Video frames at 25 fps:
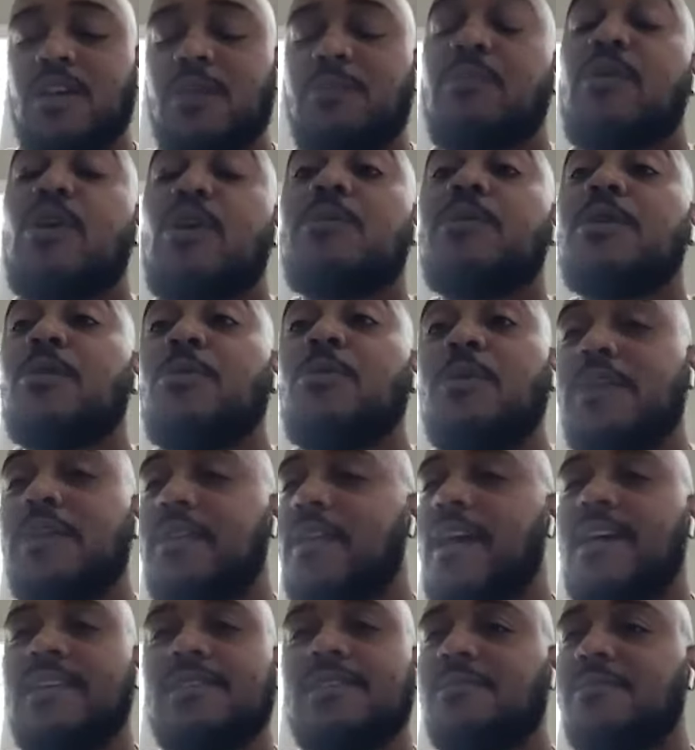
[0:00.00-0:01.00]
the, permanent
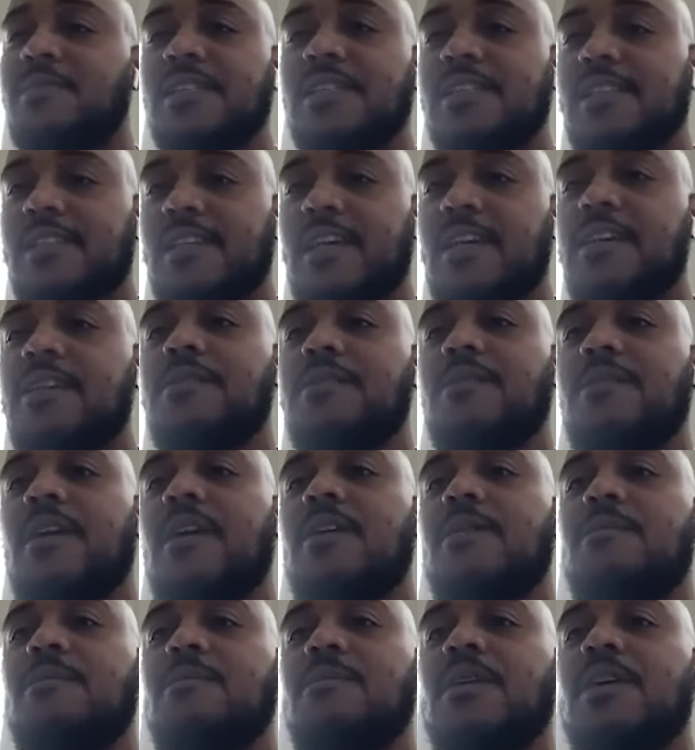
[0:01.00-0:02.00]
one hasn't been signed,
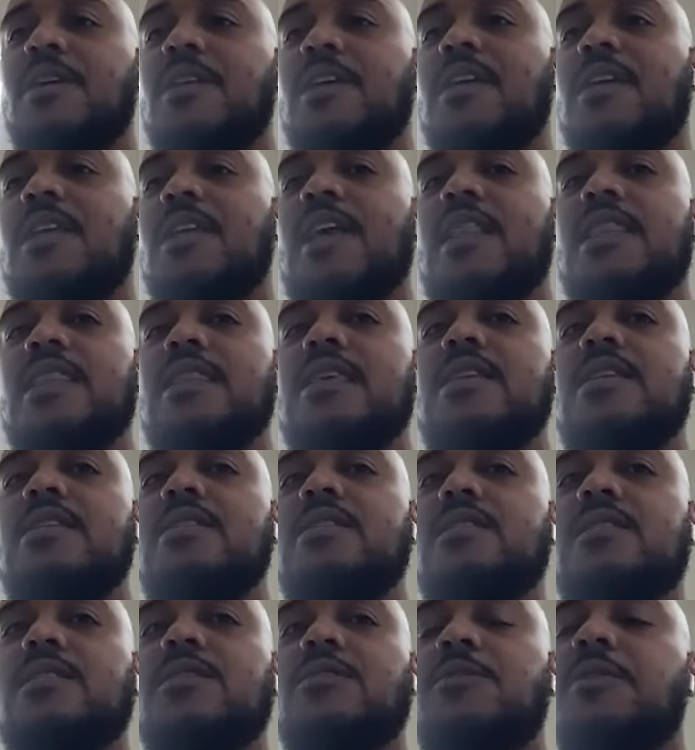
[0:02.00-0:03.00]
right? But it at
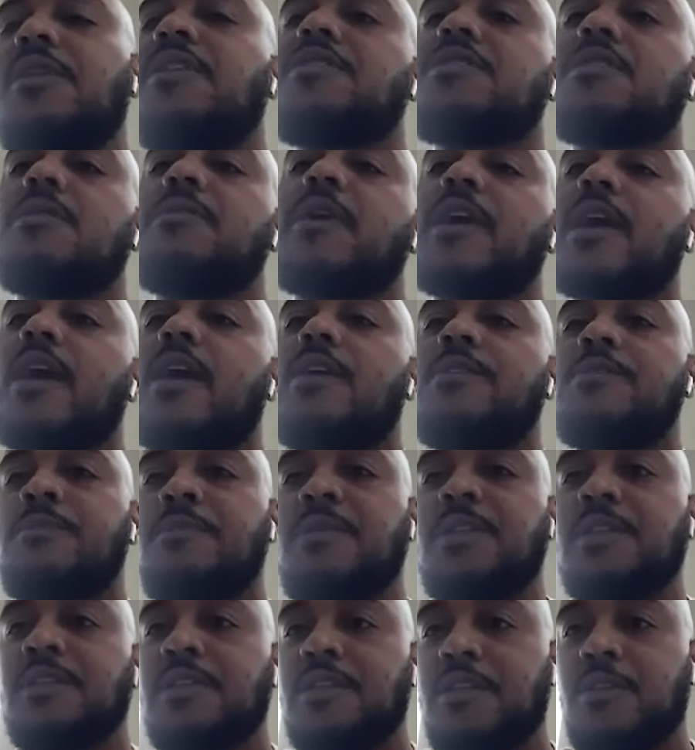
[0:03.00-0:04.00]
least creates some
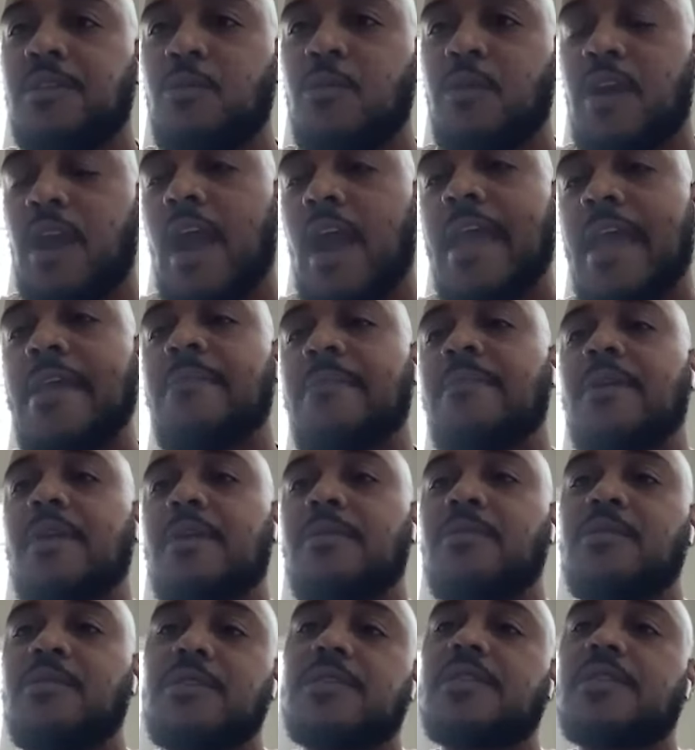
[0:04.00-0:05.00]
accountability where I am
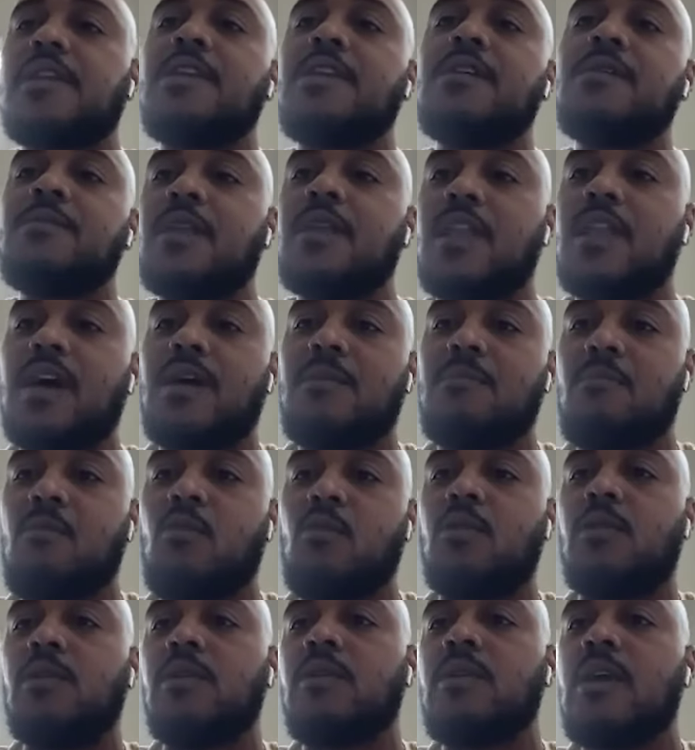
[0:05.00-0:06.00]
able to see him a lot
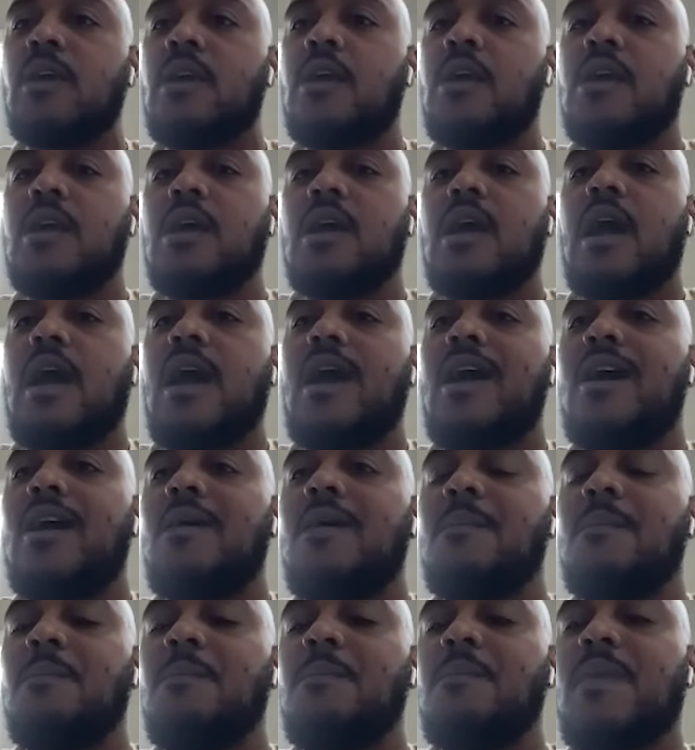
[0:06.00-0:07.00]
more.
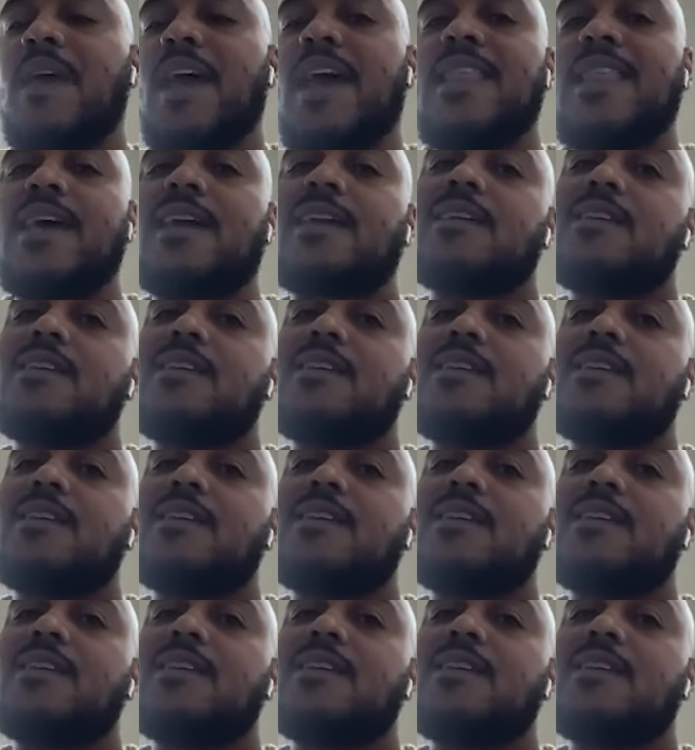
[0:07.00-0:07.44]
Um, and I